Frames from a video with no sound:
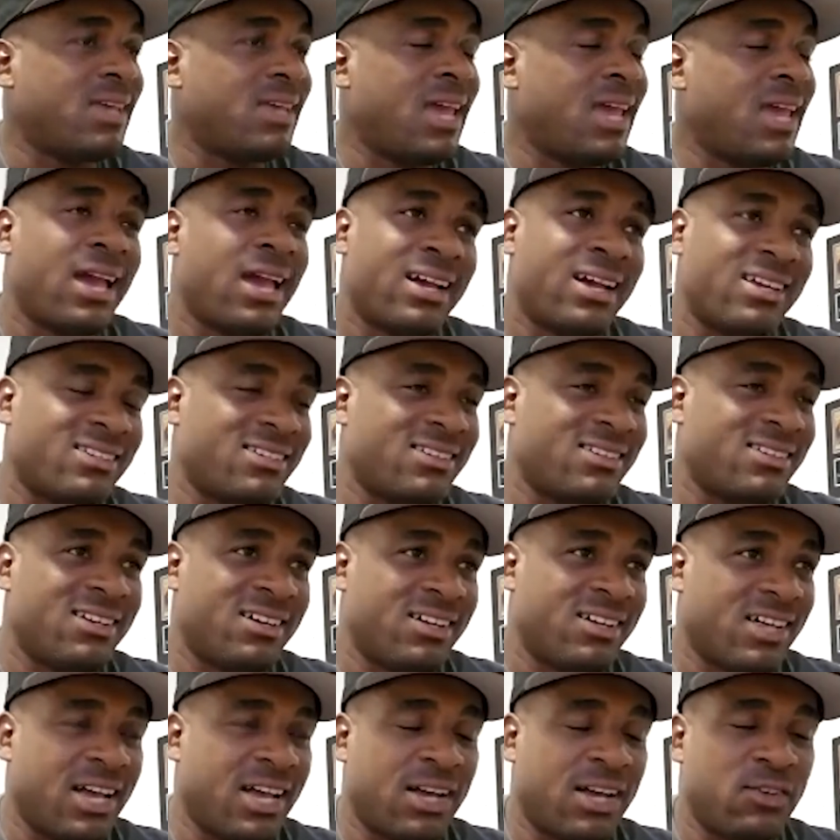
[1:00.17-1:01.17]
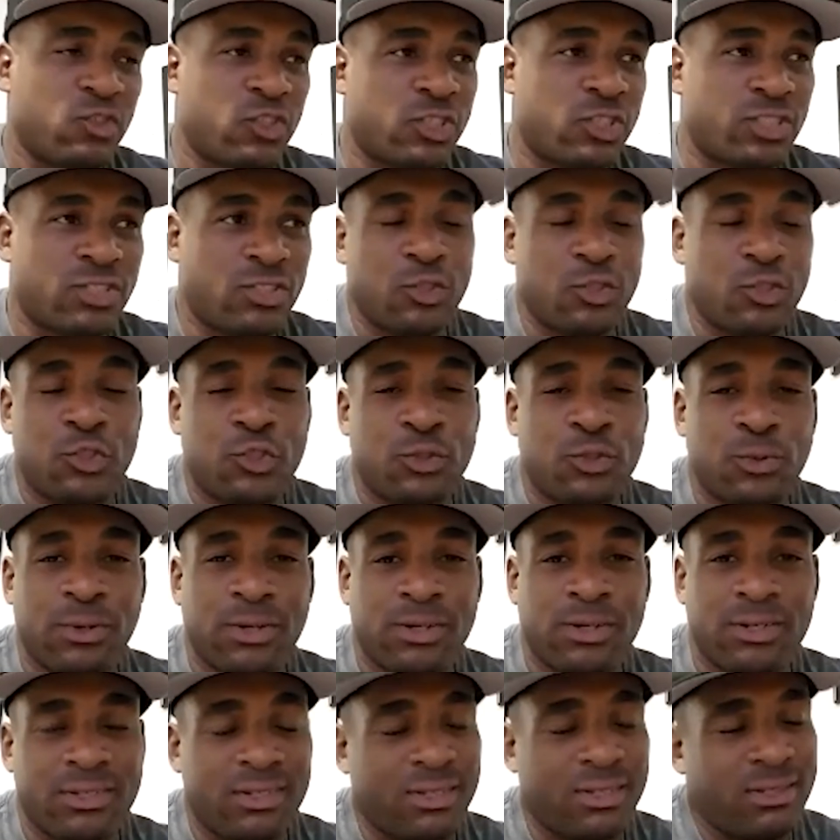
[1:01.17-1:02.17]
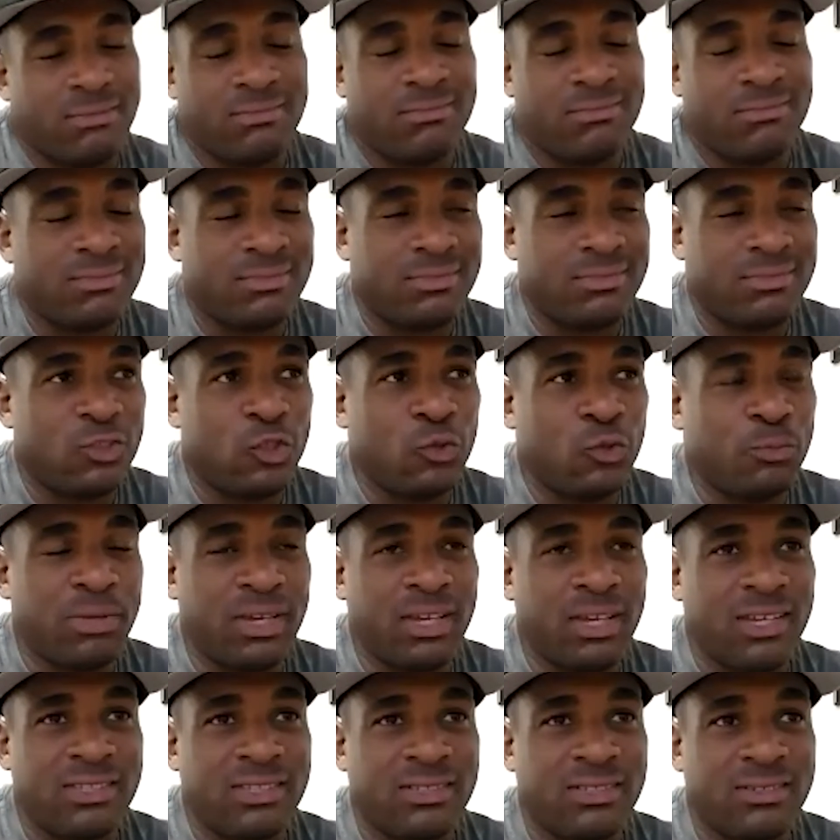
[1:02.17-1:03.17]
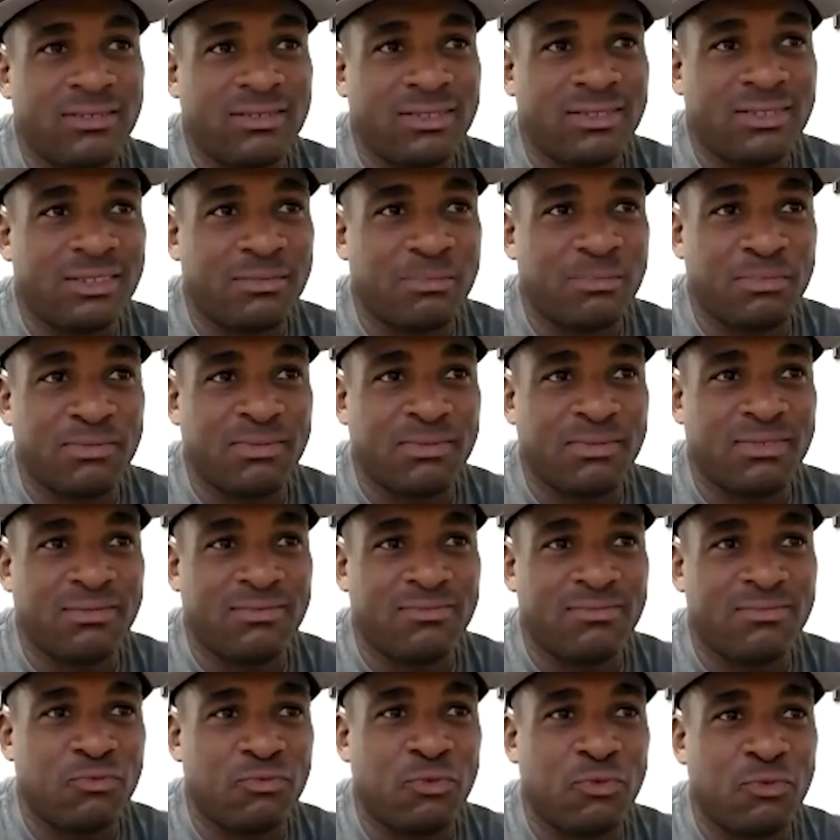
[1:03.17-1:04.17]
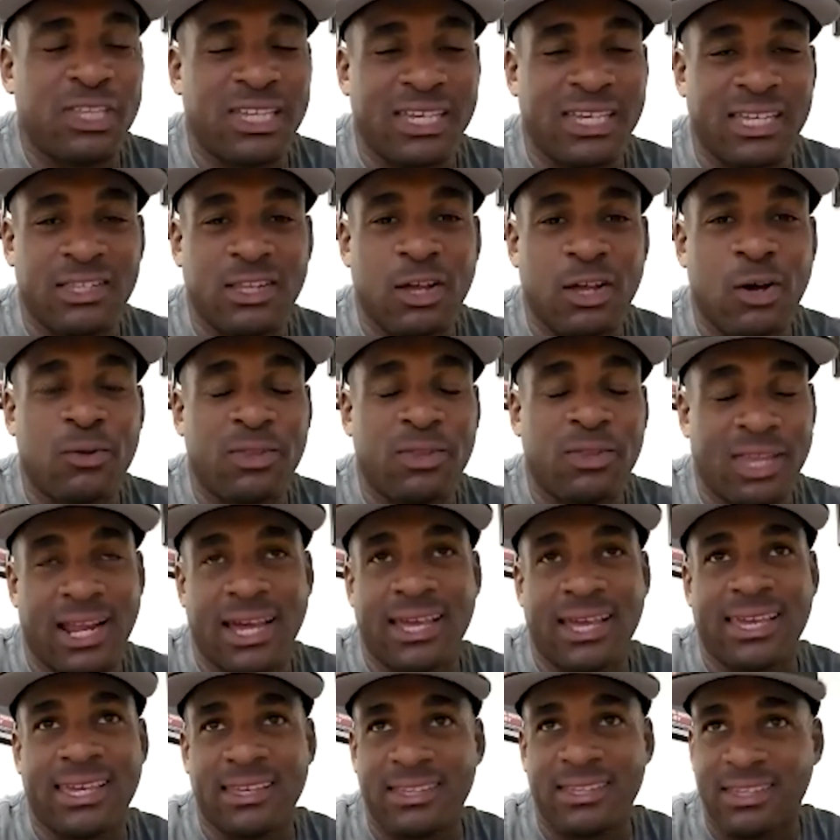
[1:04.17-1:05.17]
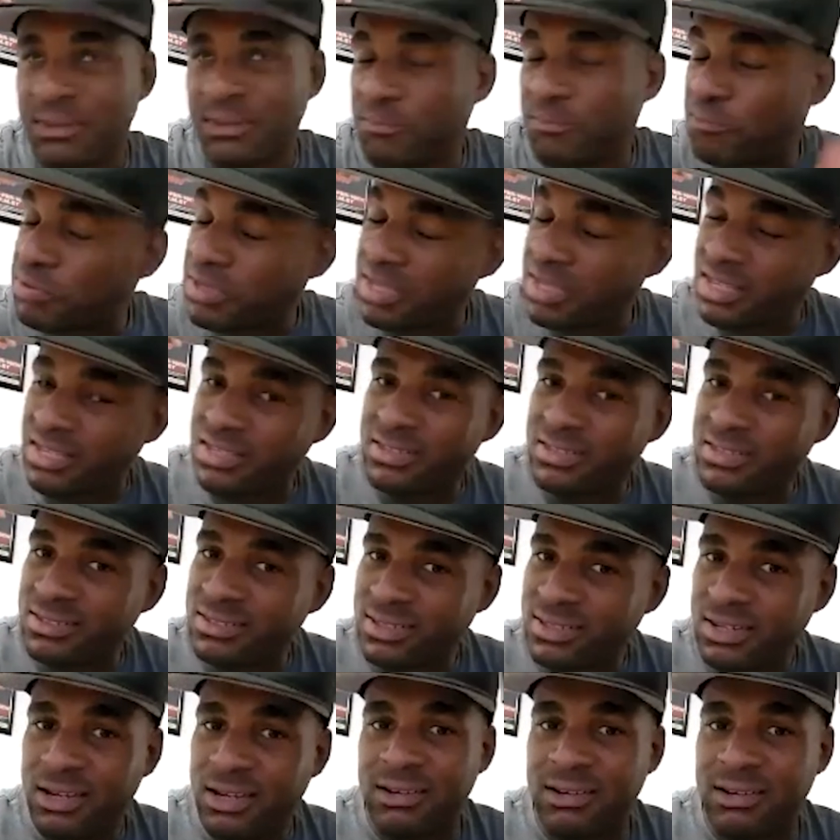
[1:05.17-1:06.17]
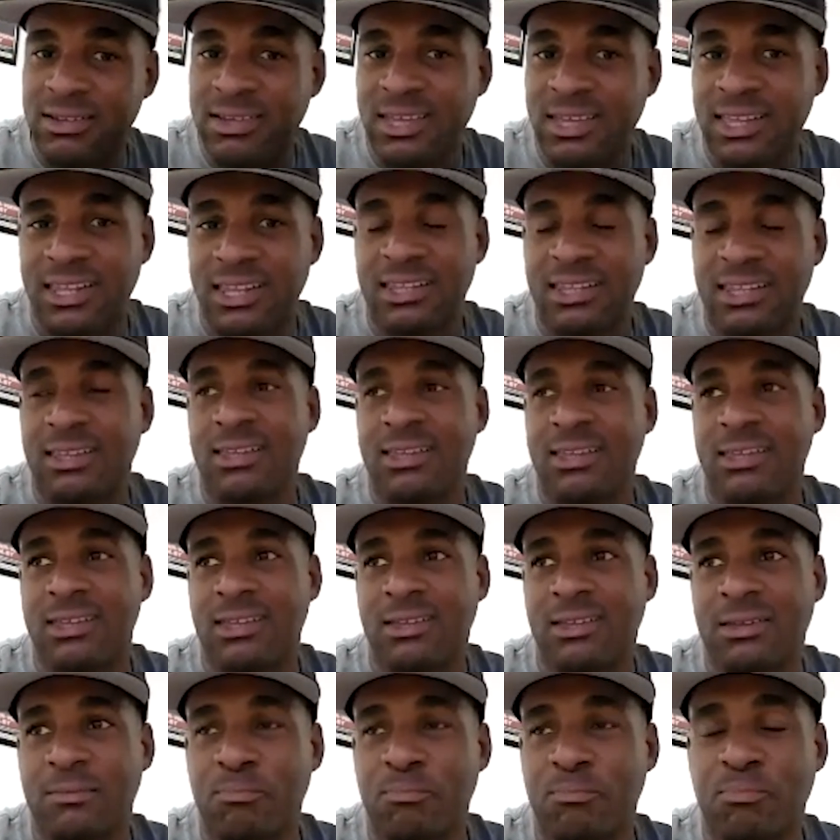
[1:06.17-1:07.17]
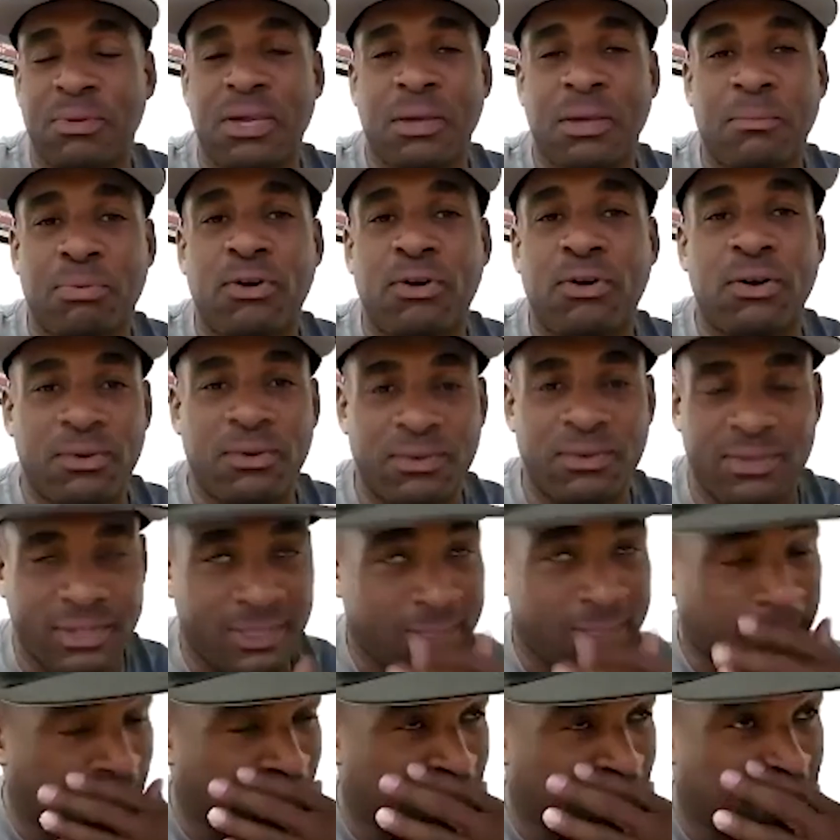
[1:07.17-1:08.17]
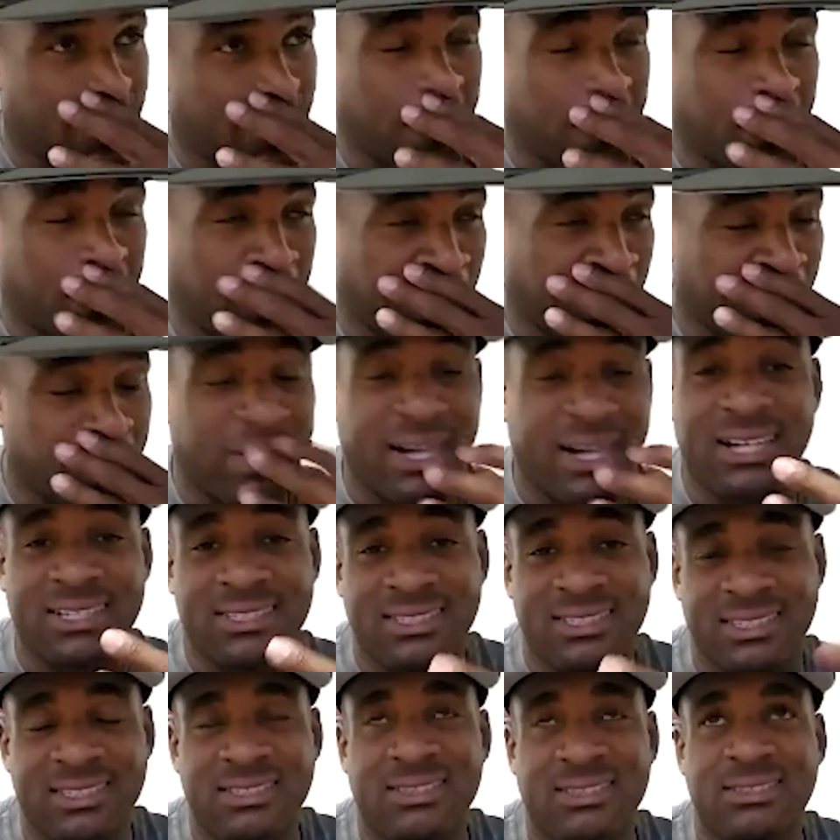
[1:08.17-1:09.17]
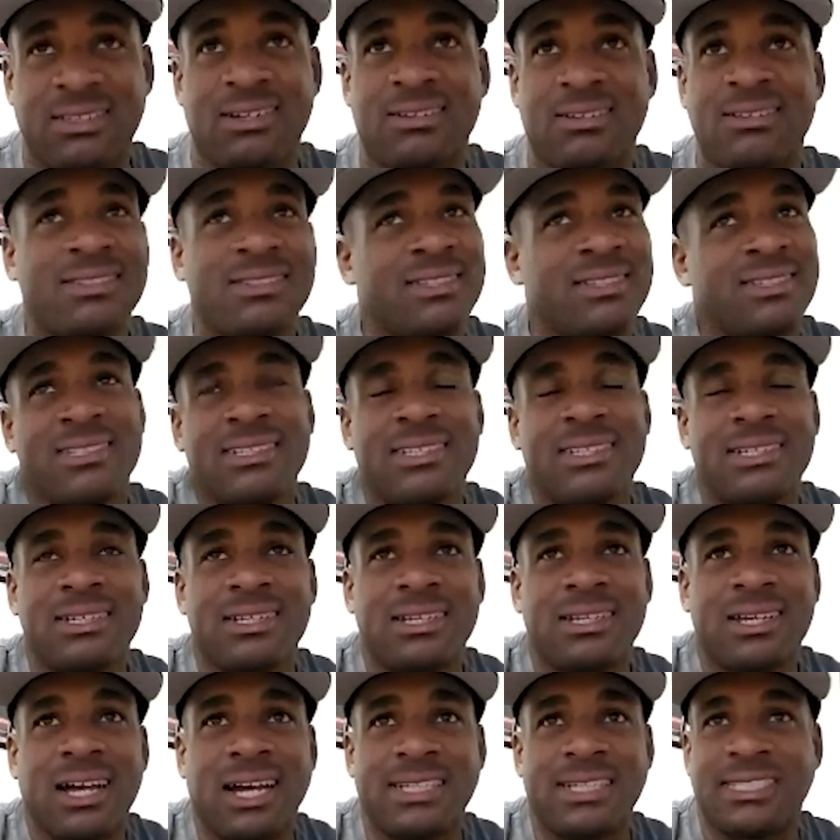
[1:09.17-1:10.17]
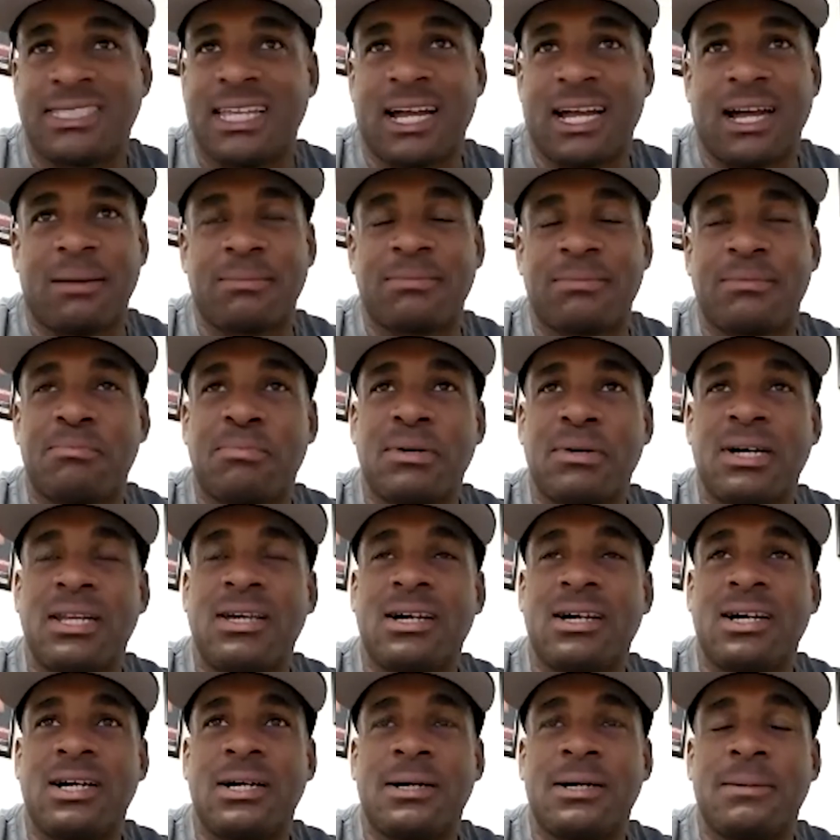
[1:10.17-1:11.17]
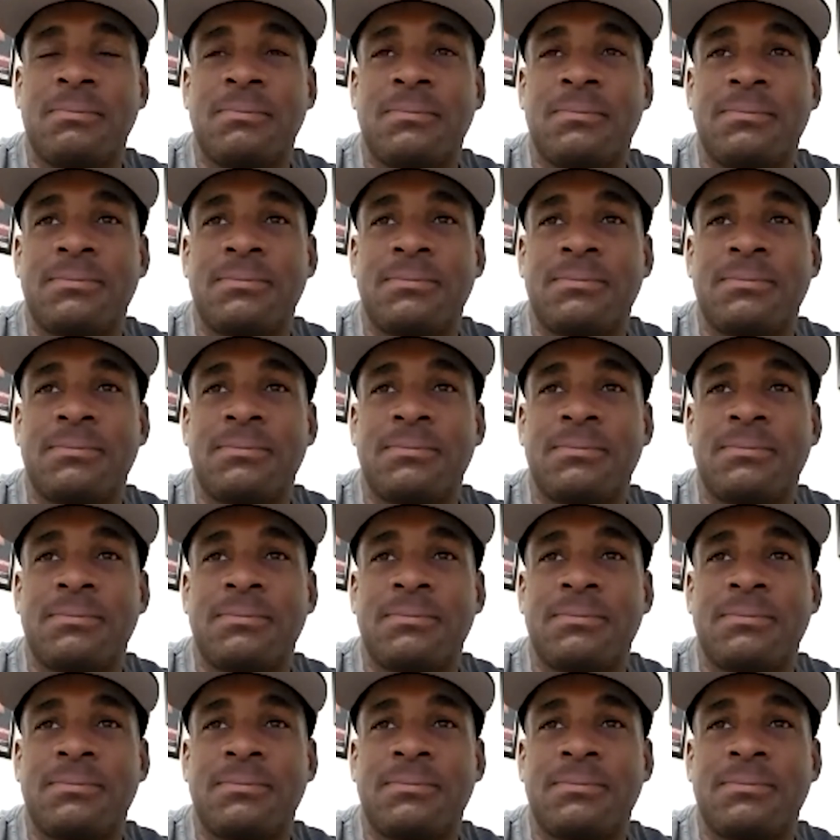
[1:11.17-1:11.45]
I was just too short and too big to really know that I can compete, and being pro in boxing. So I stopped. But I